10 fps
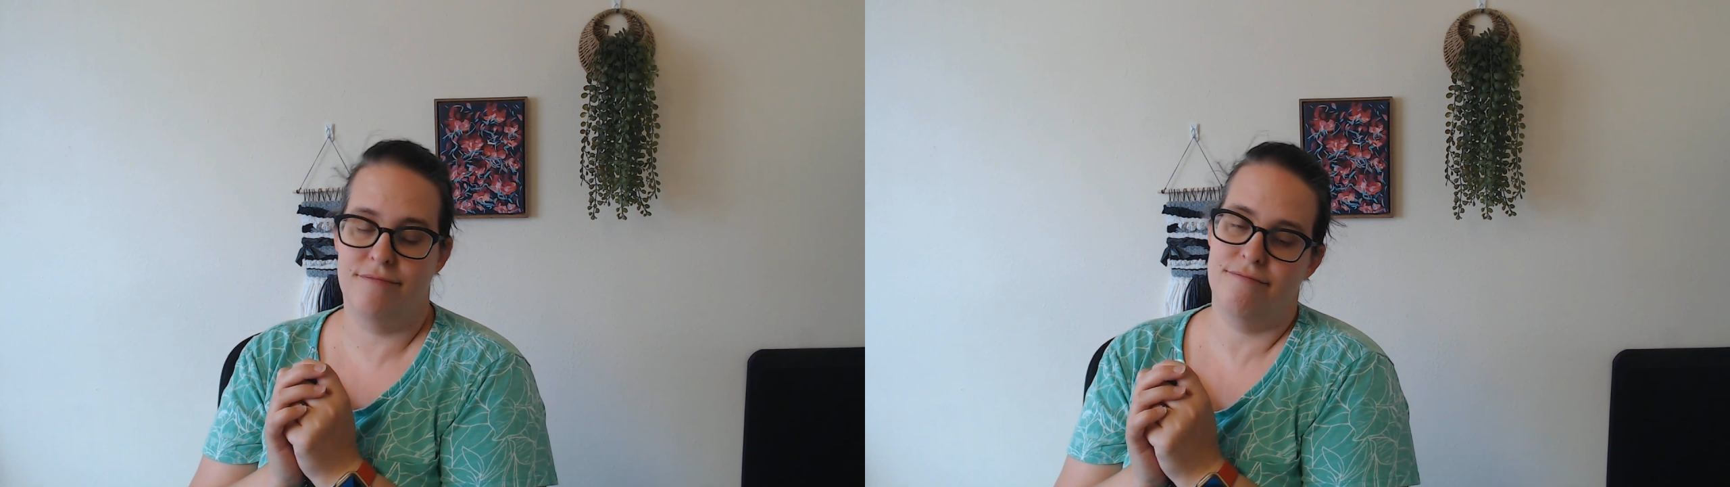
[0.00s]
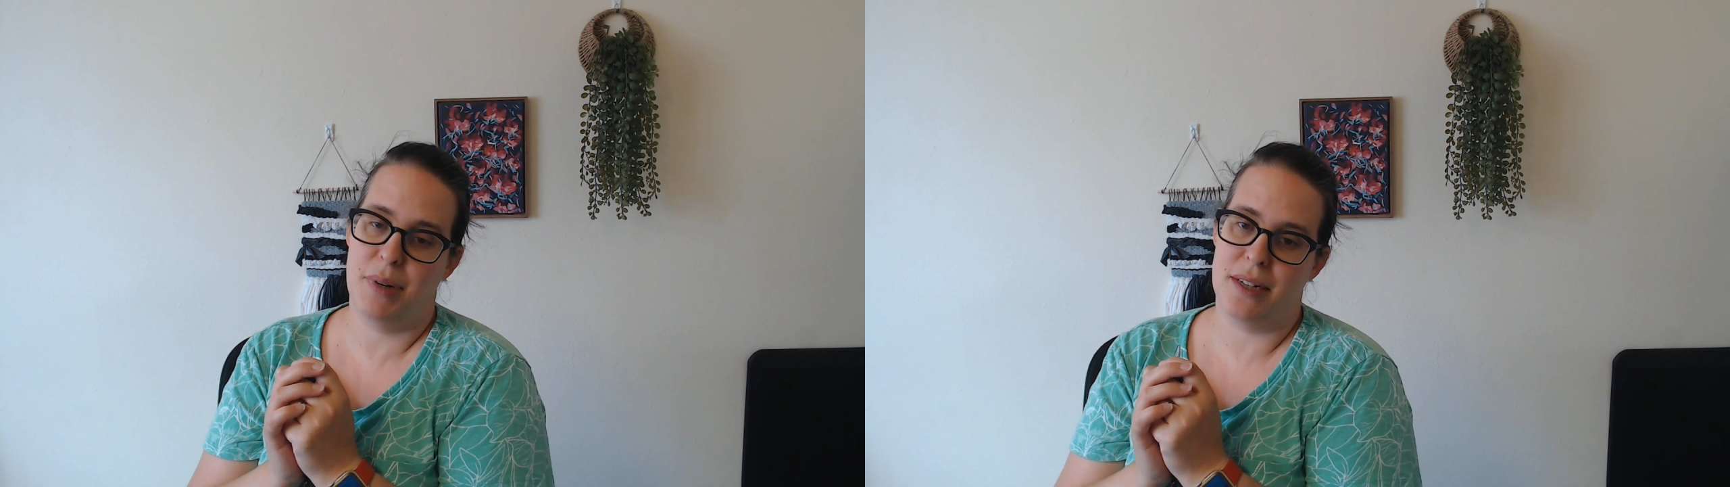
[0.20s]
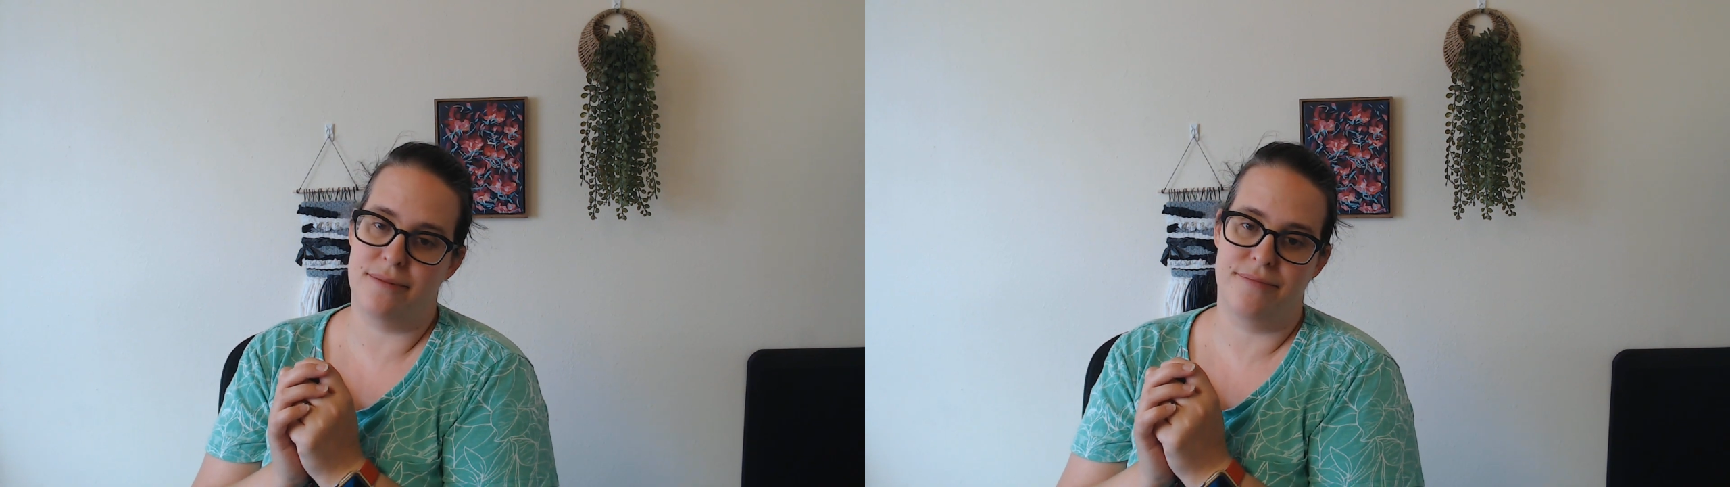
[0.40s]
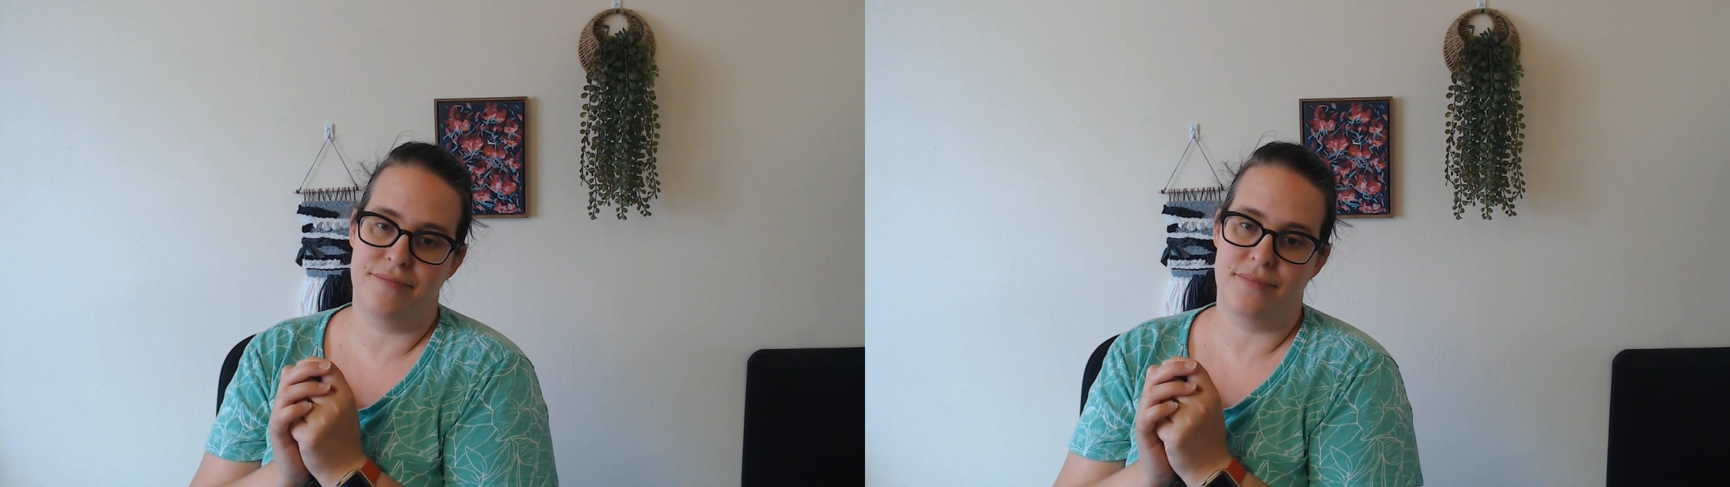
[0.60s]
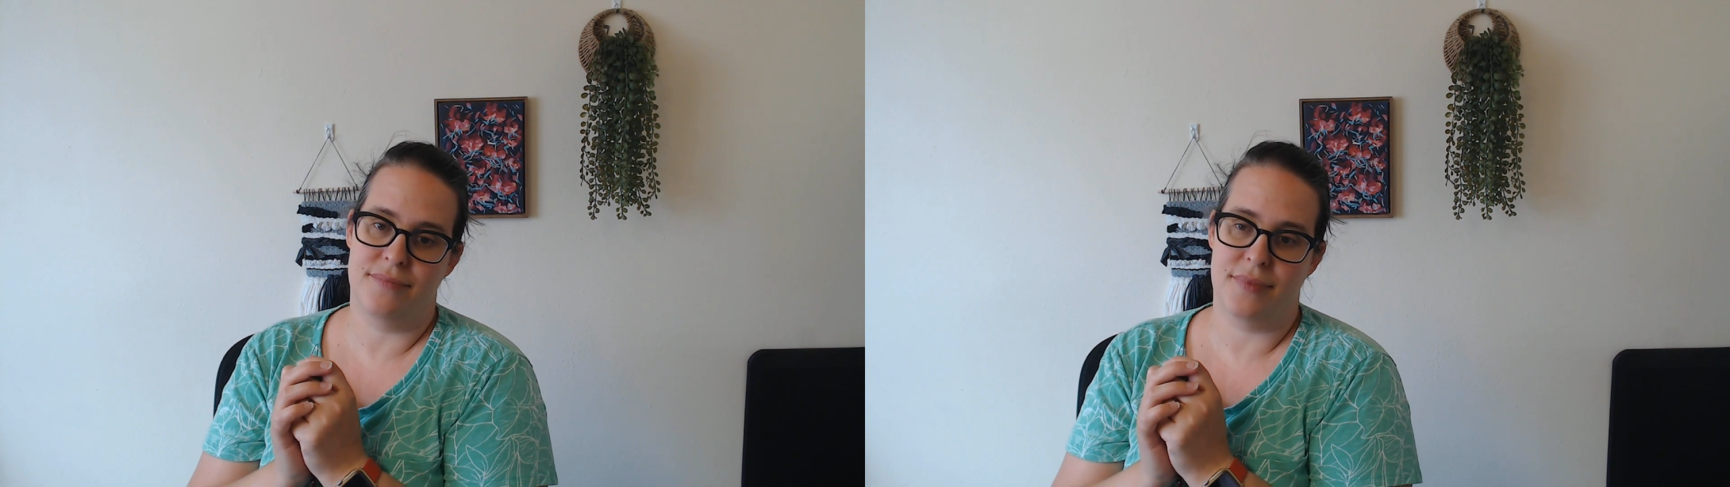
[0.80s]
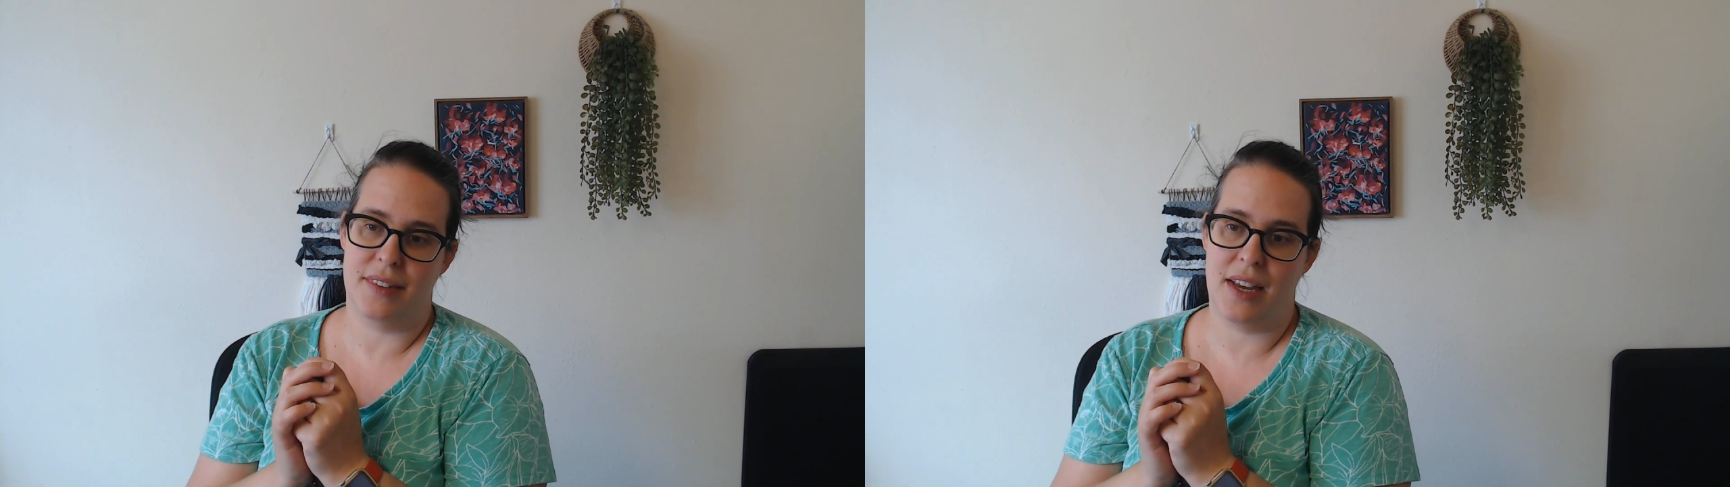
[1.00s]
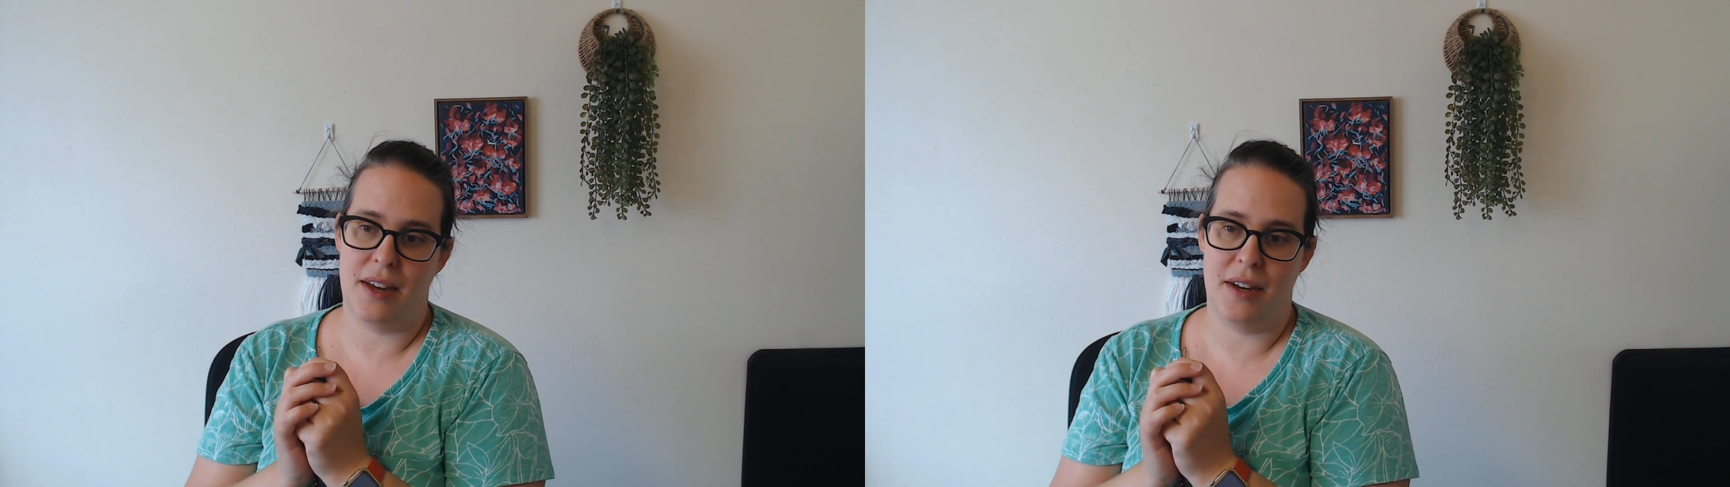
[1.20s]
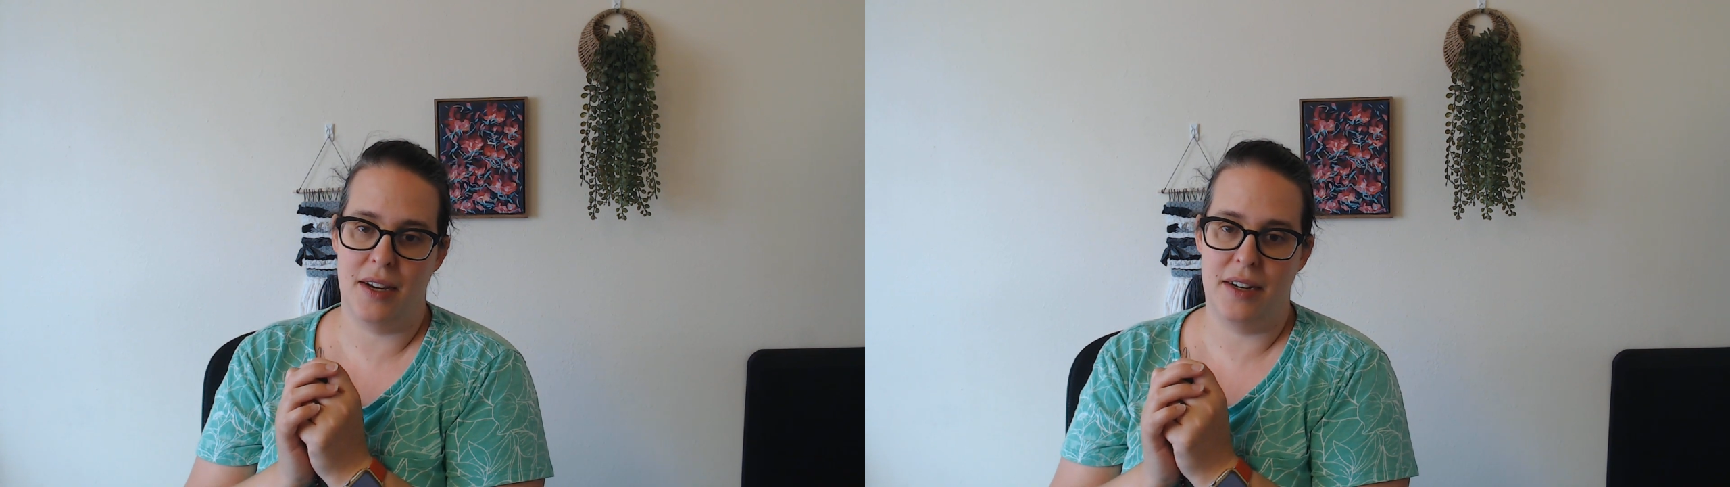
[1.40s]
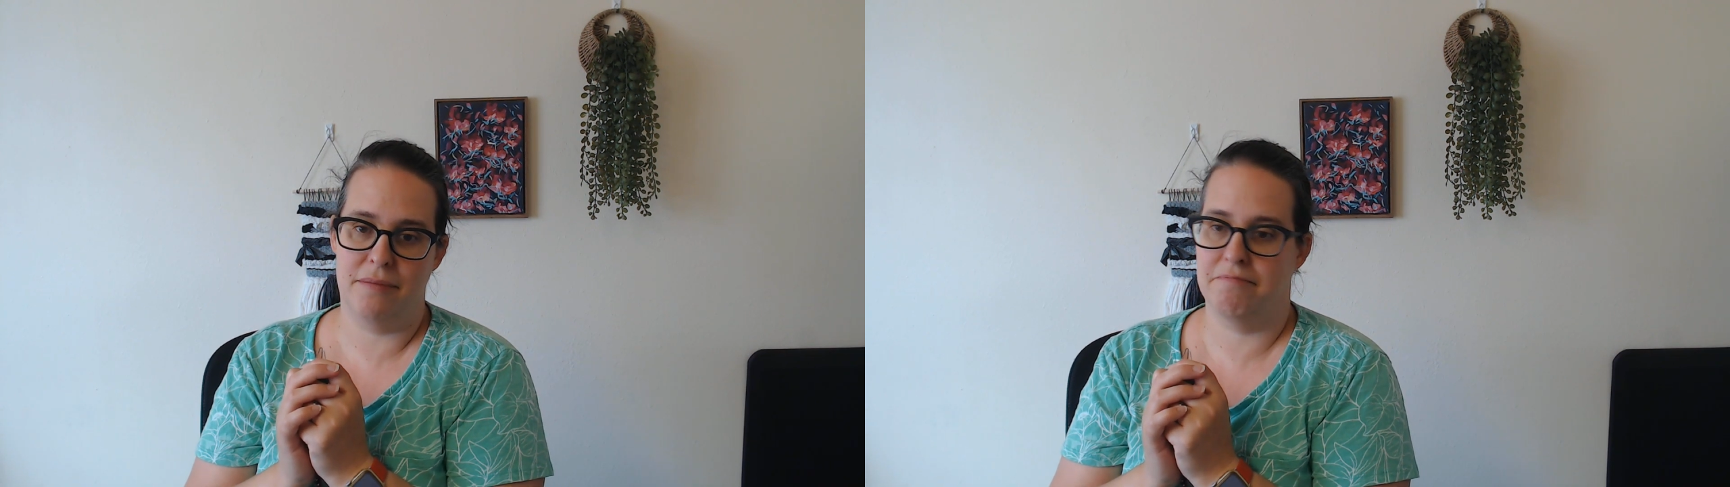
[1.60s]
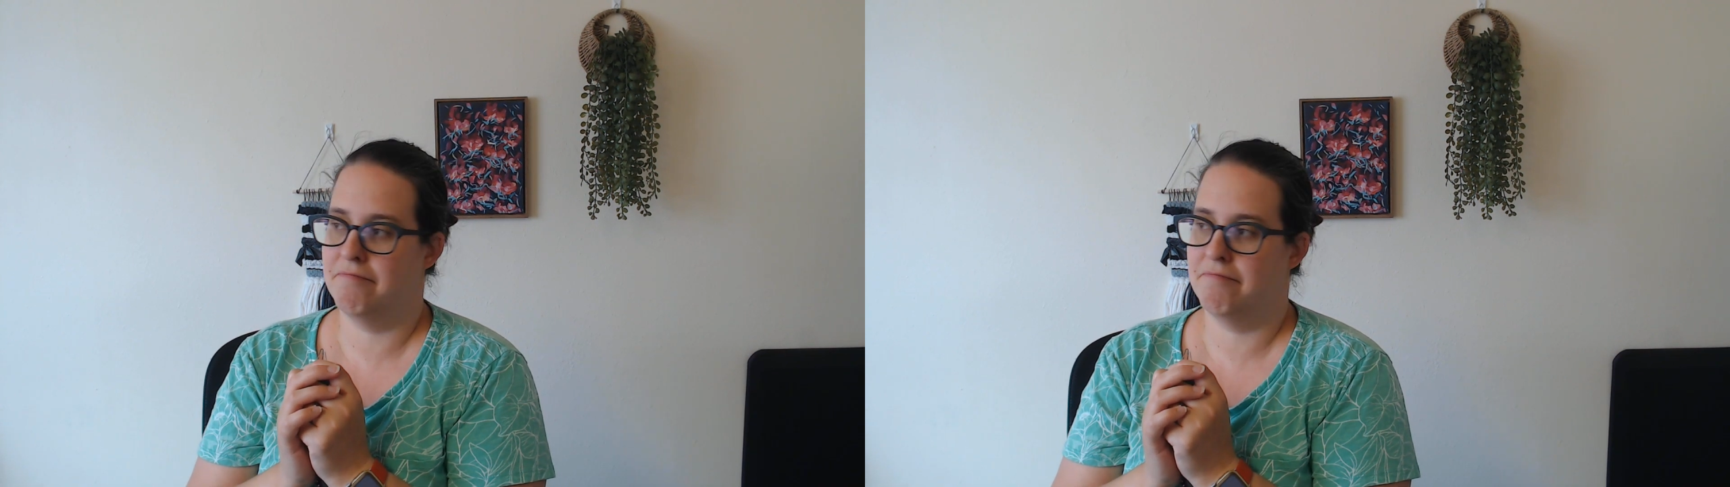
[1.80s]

But I